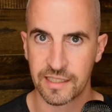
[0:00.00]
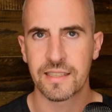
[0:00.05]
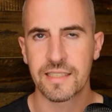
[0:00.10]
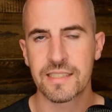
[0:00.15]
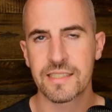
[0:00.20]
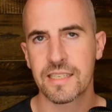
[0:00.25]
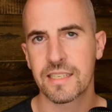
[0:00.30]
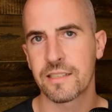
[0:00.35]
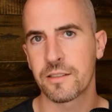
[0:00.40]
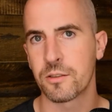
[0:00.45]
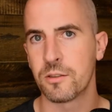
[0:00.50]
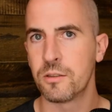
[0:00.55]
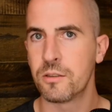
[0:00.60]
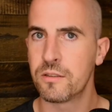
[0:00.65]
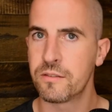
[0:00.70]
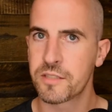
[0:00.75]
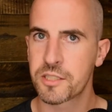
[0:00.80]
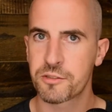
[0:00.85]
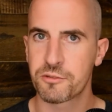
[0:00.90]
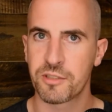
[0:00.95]
Things like
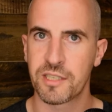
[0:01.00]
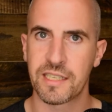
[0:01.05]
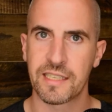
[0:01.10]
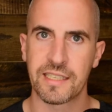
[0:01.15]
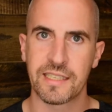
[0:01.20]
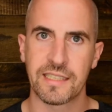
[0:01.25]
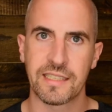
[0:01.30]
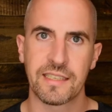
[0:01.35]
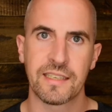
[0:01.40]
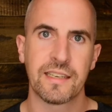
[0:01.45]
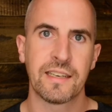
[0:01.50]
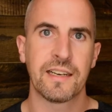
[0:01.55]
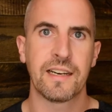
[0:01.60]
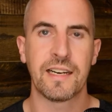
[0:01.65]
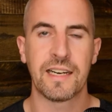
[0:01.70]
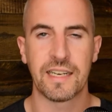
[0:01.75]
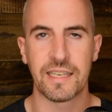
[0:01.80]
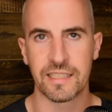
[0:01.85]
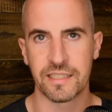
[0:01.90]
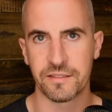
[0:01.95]
overstriding,
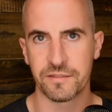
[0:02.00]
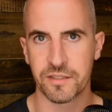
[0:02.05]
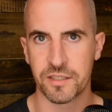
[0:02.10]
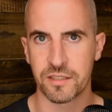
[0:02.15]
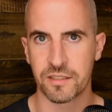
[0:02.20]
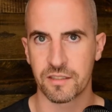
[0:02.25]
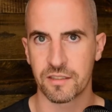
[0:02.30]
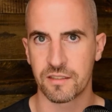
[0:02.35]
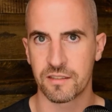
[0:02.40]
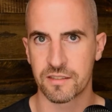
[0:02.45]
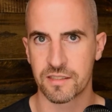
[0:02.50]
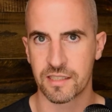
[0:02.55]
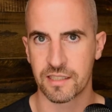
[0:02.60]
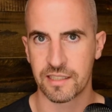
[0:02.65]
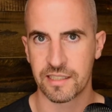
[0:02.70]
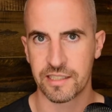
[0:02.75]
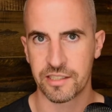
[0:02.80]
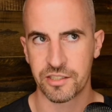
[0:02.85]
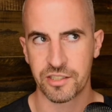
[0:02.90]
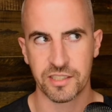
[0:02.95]
higher vertical
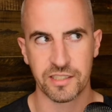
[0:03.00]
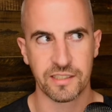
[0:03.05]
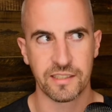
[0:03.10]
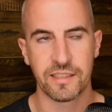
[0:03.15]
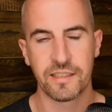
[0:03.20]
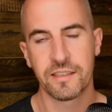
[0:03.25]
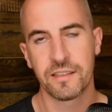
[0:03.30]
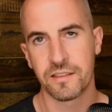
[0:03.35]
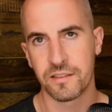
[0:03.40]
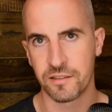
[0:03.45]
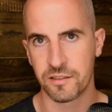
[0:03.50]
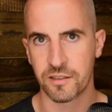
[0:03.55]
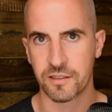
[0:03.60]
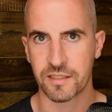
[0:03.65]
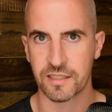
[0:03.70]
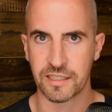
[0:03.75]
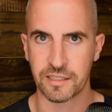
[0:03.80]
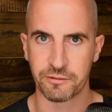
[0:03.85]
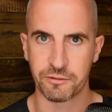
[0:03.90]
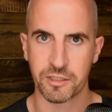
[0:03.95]
oscillation,
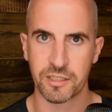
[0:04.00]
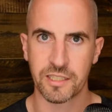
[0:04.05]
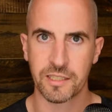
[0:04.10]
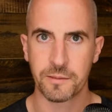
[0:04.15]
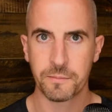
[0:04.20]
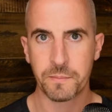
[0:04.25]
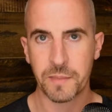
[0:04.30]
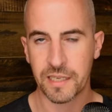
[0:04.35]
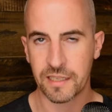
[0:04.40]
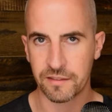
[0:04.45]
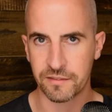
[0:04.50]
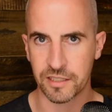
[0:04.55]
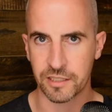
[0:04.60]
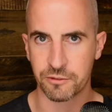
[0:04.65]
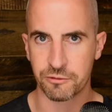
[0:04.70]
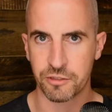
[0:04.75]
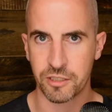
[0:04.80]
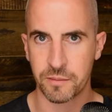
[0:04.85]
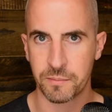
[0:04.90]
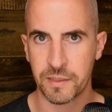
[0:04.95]
knock-knee running, pelvic
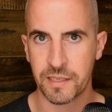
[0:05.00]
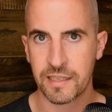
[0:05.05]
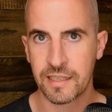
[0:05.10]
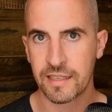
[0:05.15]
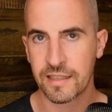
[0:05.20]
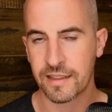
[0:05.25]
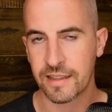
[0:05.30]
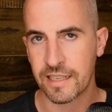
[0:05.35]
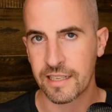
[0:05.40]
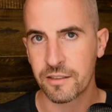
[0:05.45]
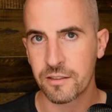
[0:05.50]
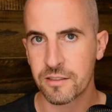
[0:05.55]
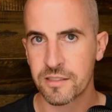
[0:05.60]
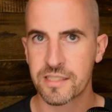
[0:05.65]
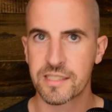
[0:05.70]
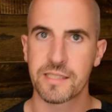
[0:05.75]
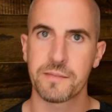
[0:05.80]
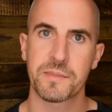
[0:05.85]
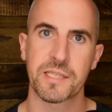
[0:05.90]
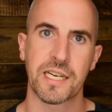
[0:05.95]
drop, they all
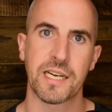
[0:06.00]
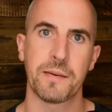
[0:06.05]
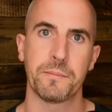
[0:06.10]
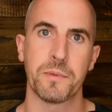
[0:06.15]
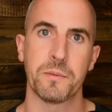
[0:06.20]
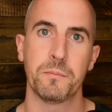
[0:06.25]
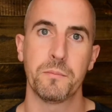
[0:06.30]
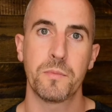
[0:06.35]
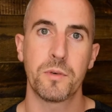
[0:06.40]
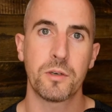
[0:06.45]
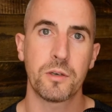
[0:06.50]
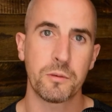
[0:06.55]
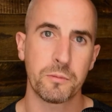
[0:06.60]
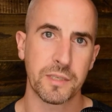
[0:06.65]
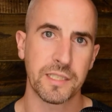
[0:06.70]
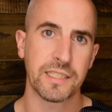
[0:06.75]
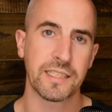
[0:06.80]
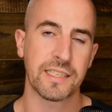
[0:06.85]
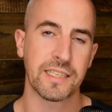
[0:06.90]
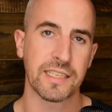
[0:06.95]
seem to happen more
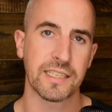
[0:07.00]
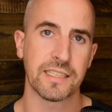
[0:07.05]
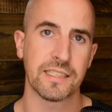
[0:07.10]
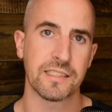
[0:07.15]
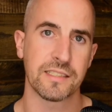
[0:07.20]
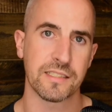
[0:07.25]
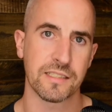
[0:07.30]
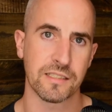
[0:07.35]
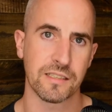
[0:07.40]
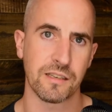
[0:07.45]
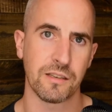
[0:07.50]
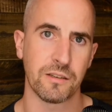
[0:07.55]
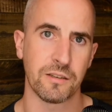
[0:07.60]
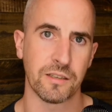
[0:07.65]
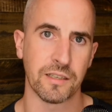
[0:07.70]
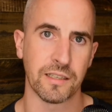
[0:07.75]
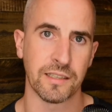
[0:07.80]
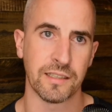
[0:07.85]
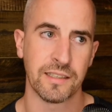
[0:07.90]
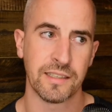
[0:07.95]
when your cadence is
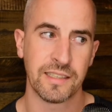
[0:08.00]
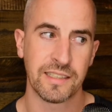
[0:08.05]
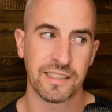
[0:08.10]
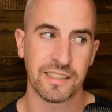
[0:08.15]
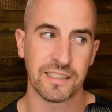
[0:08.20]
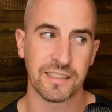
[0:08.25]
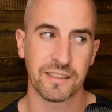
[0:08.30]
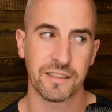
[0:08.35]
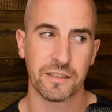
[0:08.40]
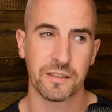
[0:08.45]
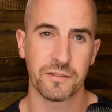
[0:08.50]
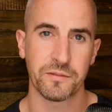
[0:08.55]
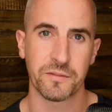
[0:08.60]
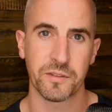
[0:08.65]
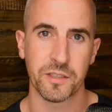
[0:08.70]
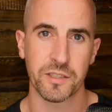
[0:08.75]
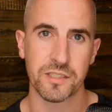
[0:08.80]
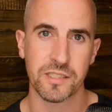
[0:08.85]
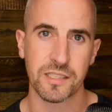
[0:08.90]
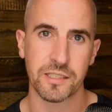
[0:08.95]
lower. And
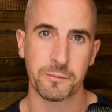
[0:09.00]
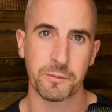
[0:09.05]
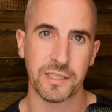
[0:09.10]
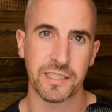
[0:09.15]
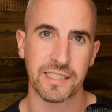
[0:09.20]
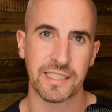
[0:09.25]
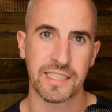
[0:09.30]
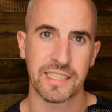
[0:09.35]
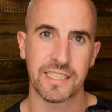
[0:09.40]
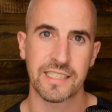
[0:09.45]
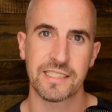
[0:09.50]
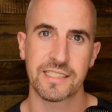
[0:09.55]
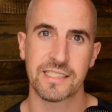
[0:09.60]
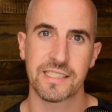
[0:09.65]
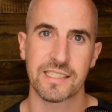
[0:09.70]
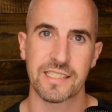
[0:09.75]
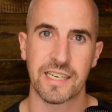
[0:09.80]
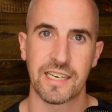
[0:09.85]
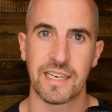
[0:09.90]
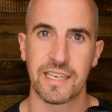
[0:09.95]
conversely, when your cadence
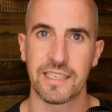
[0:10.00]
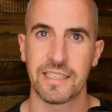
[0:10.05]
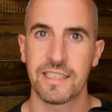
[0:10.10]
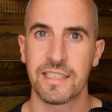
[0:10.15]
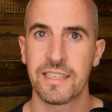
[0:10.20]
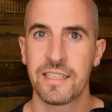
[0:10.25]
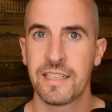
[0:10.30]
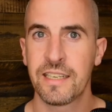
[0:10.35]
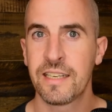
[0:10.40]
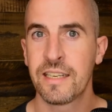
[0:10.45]
is higher,